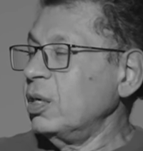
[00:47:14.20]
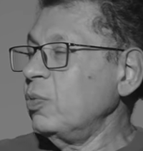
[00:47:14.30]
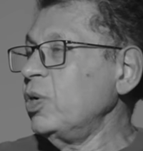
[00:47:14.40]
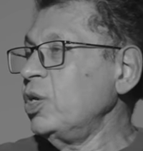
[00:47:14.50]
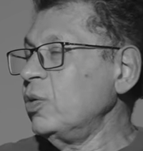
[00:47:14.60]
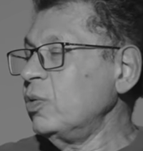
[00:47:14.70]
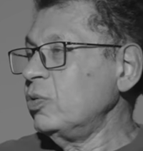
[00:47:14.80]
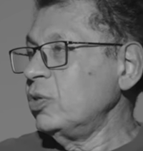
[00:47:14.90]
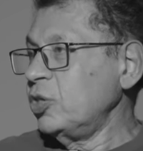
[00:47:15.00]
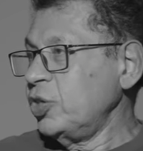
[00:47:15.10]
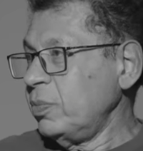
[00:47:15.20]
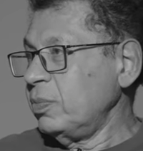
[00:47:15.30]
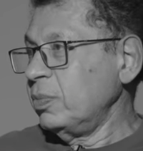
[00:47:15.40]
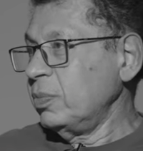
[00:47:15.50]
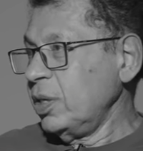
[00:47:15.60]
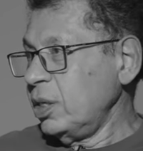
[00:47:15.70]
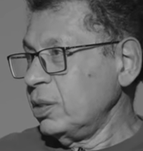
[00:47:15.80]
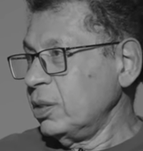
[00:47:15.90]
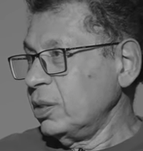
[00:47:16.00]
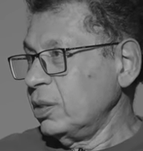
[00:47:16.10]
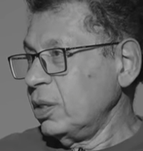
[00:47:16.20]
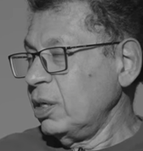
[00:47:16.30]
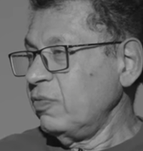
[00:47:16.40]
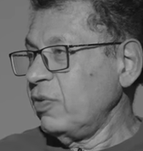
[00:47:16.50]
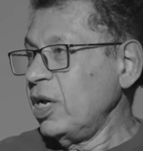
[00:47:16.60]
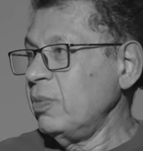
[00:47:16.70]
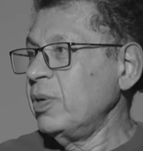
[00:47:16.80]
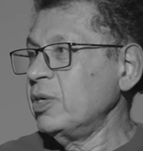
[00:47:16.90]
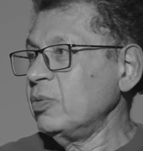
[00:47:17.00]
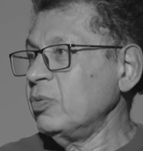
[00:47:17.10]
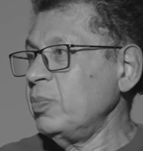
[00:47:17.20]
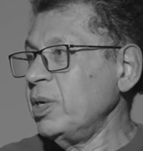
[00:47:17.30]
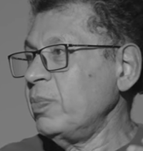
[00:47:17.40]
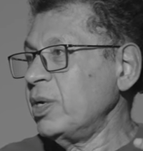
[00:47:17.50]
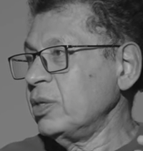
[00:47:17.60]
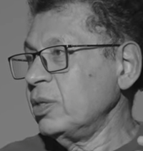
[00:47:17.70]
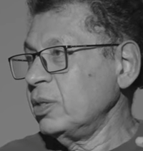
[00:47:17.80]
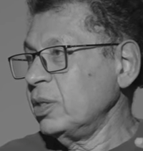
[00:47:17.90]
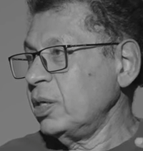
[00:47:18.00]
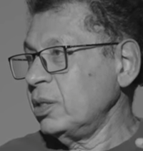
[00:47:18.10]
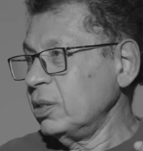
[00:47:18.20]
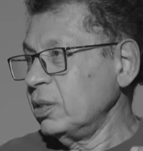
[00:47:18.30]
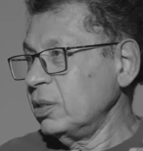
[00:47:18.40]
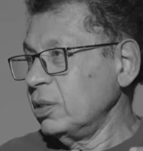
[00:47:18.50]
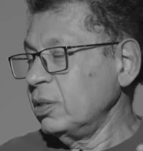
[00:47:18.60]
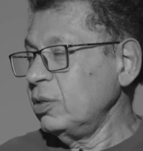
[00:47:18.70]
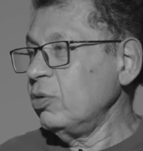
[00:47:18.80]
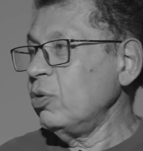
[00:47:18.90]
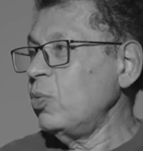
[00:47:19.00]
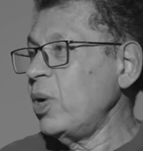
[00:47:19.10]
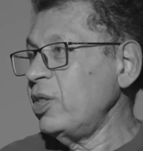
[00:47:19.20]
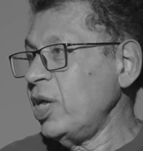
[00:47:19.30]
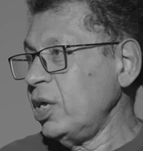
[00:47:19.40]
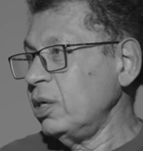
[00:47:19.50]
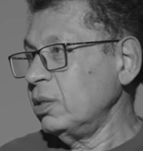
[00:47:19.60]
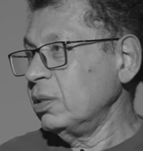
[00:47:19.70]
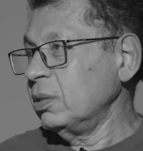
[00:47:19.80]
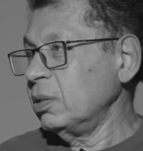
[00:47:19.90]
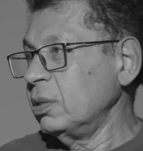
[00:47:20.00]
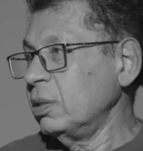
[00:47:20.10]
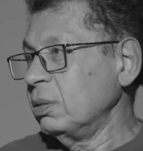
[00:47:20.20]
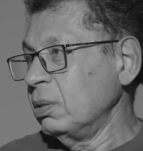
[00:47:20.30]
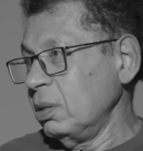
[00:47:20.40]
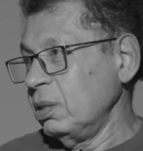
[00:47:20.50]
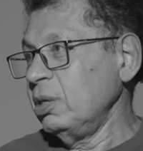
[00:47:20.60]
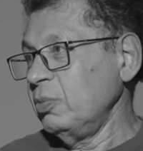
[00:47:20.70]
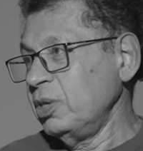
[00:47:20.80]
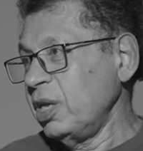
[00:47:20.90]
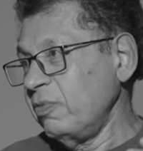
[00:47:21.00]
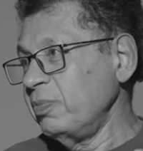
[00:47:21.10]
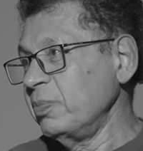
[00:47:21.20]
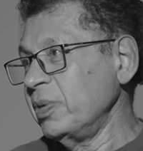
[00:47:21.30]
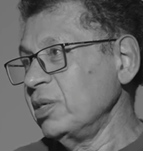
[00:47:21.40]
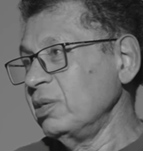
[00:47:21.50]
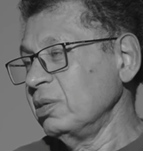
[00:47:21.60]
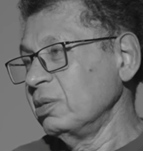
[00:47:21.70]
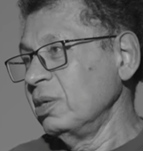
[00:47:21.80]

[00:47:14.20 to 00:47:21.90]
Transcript: When you go to the gym, yes, and find person with big muscles, yes, mm-hmm, you go one day and you want to have big muscles?